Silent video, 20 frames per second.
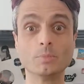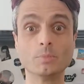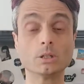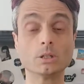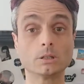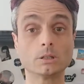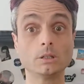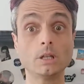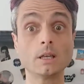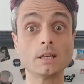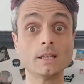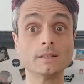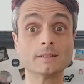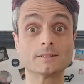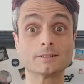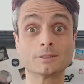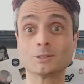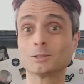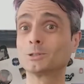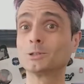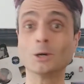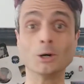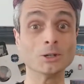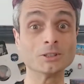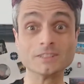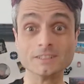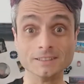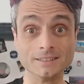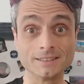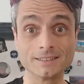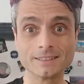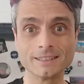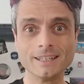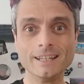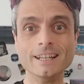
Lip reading: but the yeast doesn't.